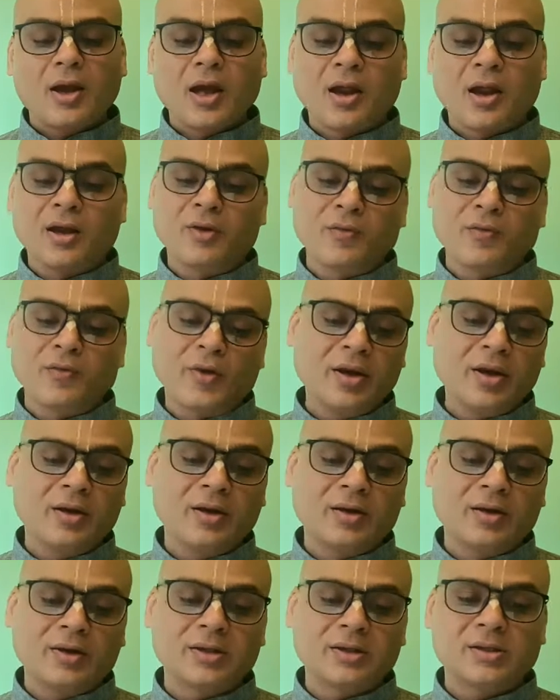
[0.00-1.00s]
And a very
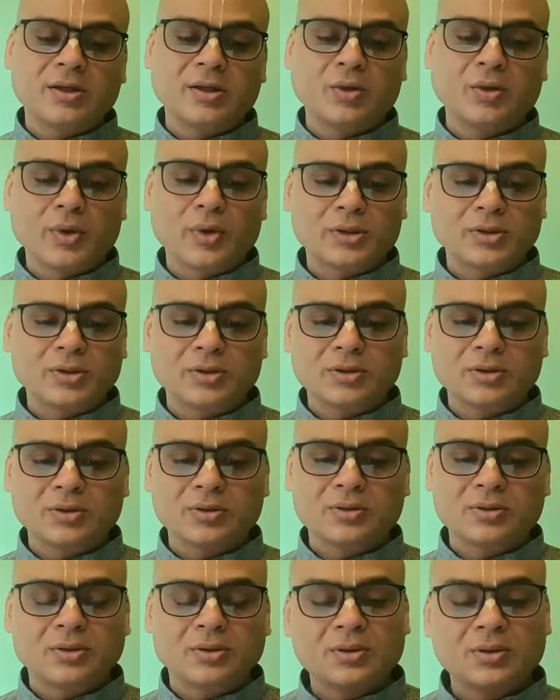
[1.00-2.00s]
interesting
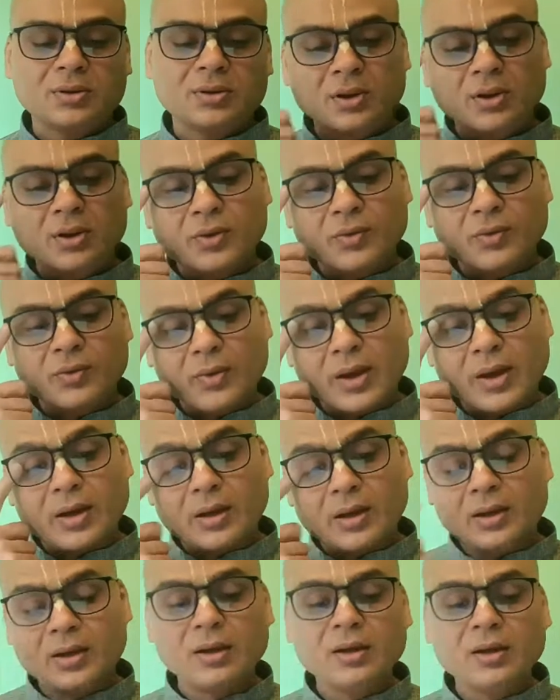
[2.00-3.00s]
question,
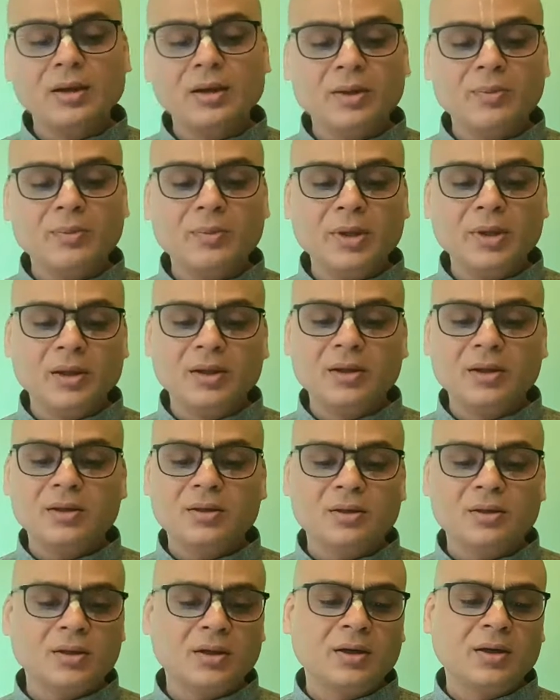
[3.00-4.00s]
where King Nimi
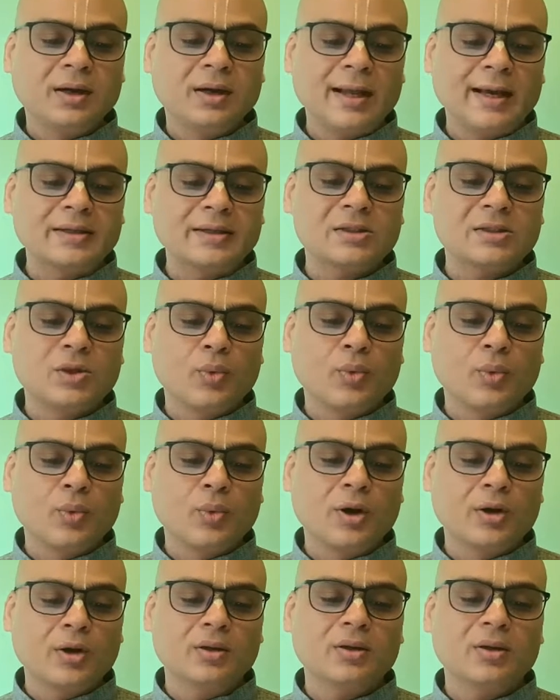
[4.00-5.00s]
in text
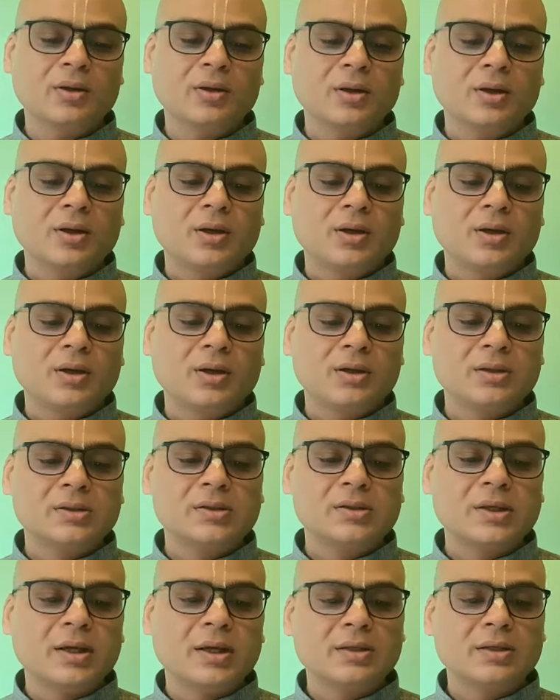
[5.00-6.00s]
1, he
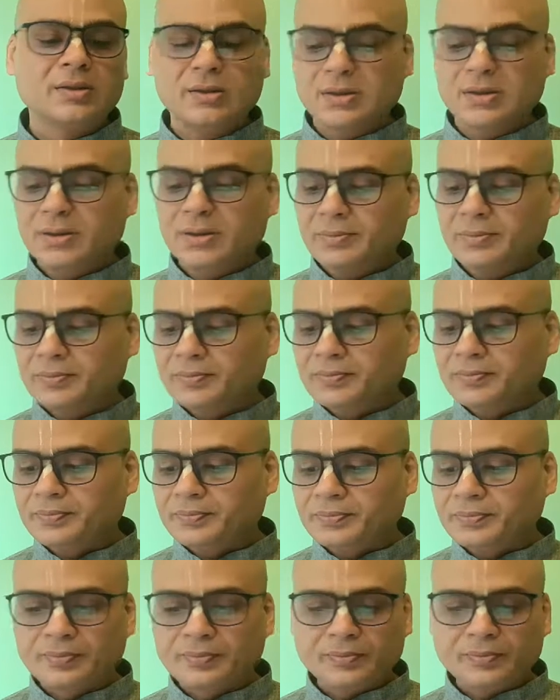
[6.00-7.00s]
says,
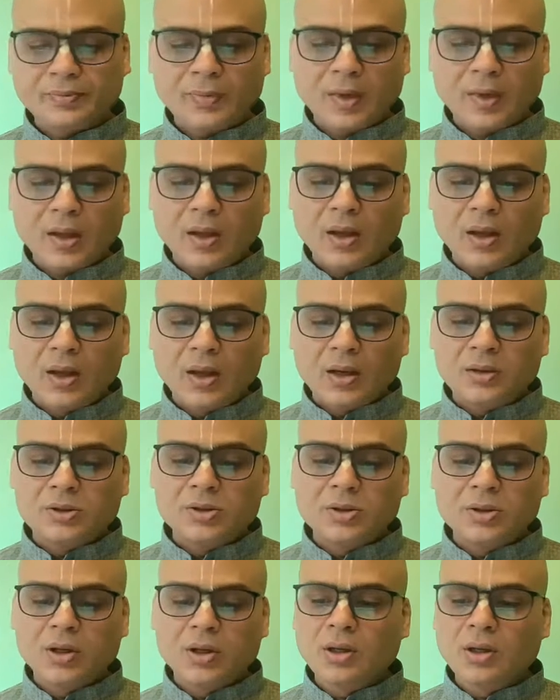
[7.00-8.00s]

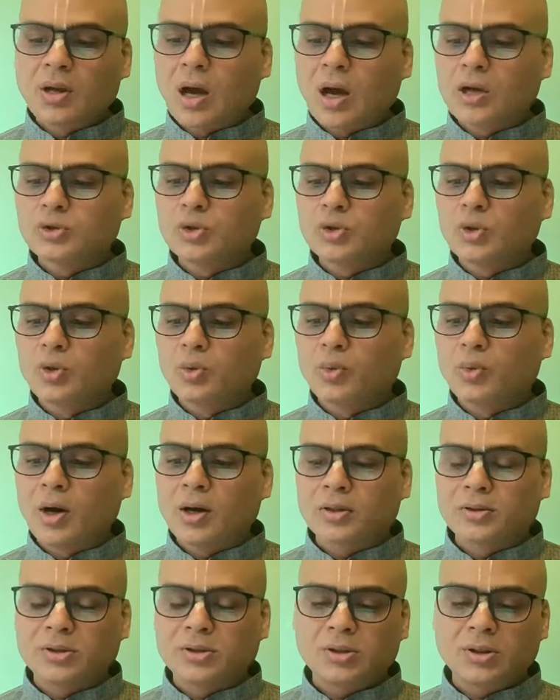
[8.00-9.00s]
Shri Rajo
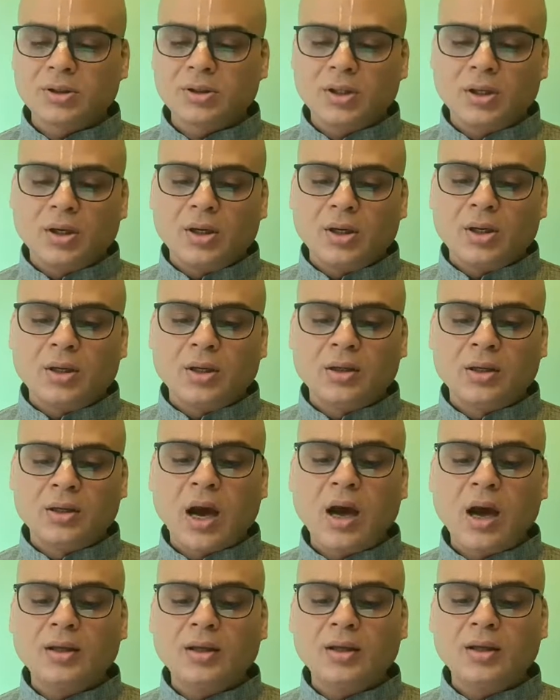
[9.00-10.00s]
Vach,
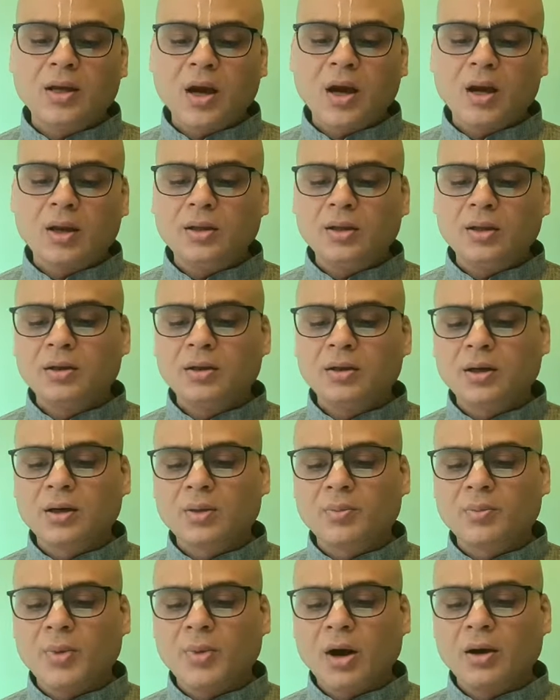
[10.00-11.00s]
Yani Yani
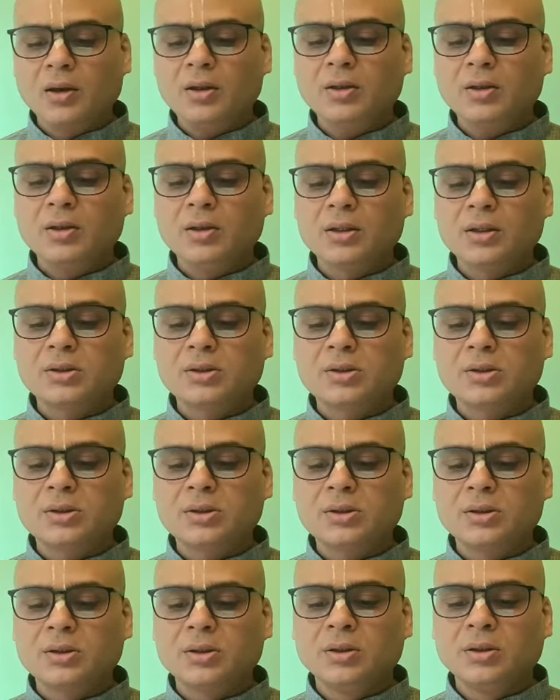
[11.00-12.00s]
Karmani Yash
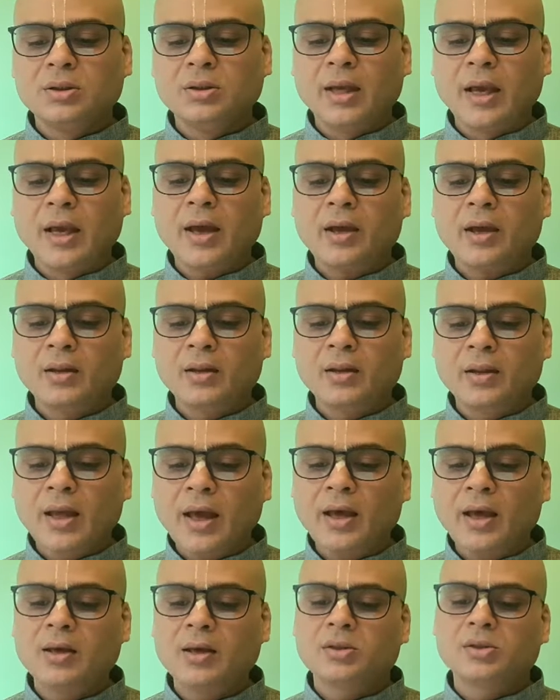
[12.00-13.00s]
Yaryeh